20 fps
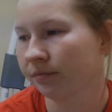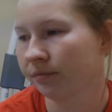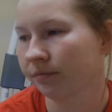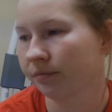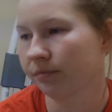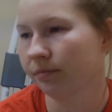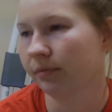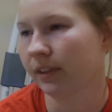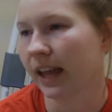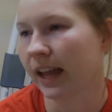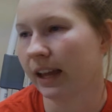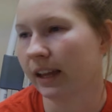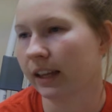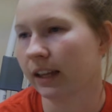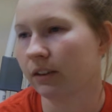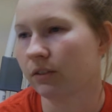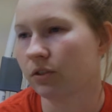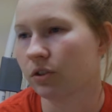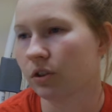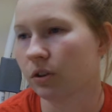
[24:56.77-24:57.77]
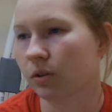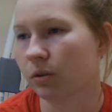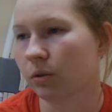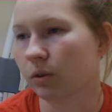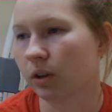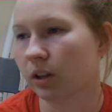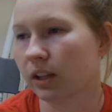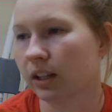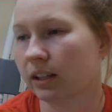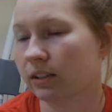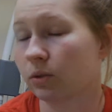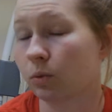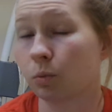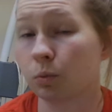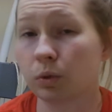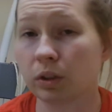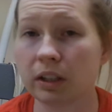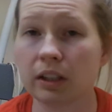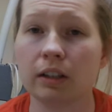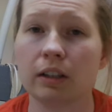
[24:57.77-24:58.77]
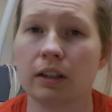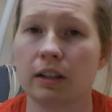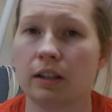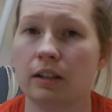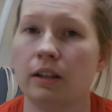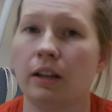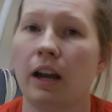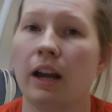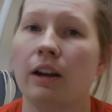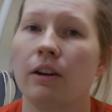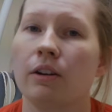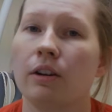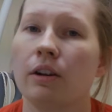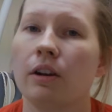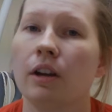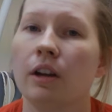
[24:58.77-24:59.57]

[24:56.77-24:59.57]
that's a really good indicator.